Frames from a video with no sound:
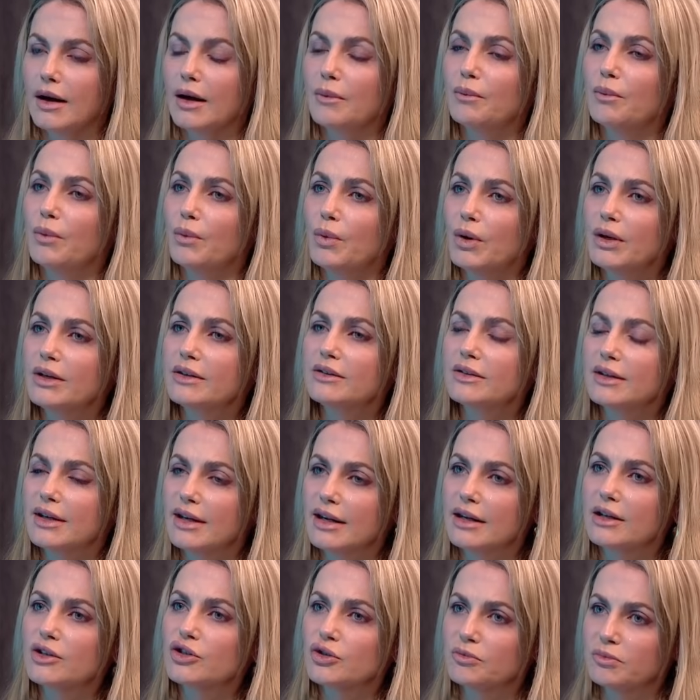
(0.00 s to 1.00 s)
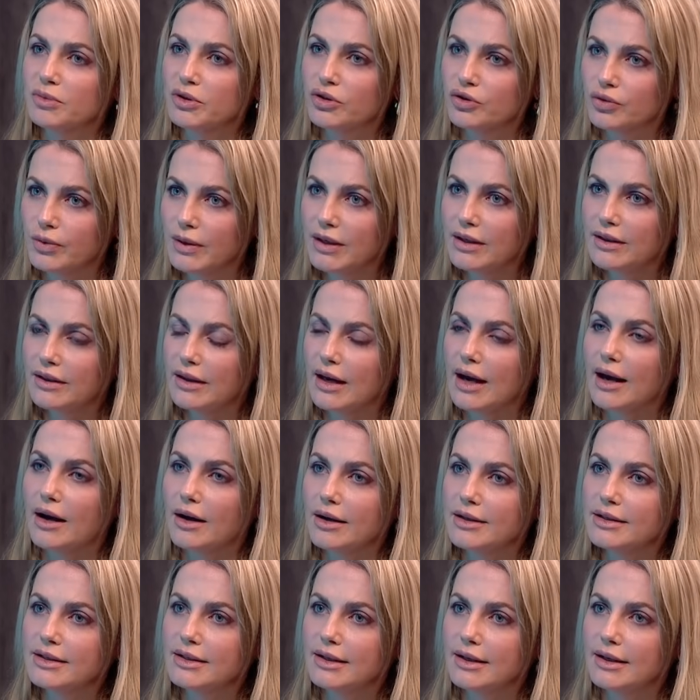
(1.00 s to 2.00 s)
And what is the connection between that
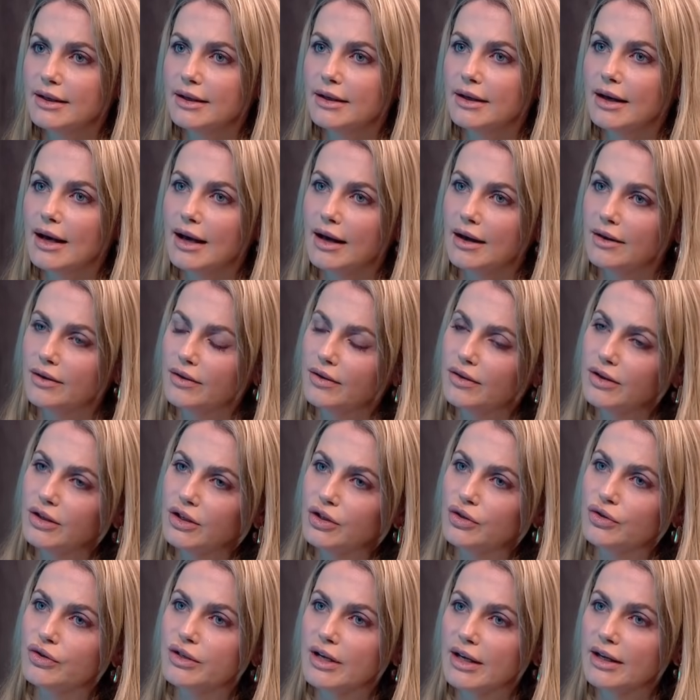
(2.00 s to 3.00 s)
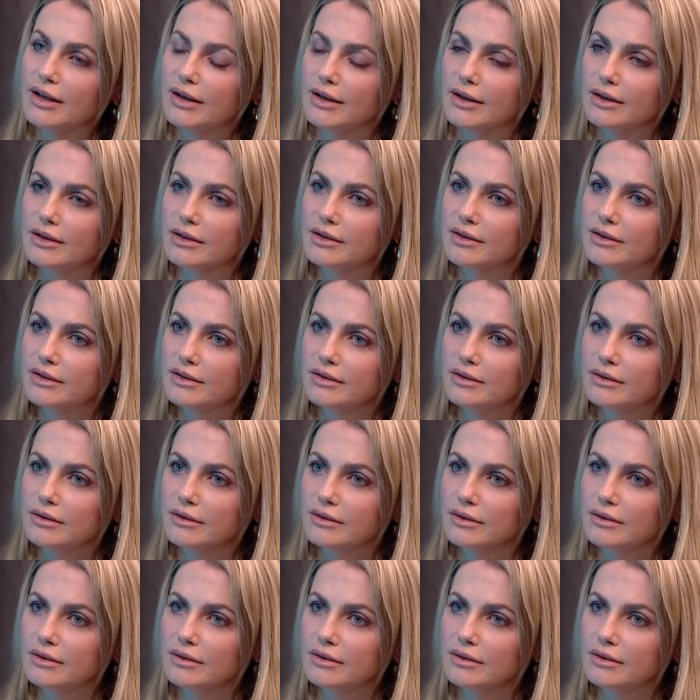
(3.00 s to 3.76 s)
idea and the eugenics?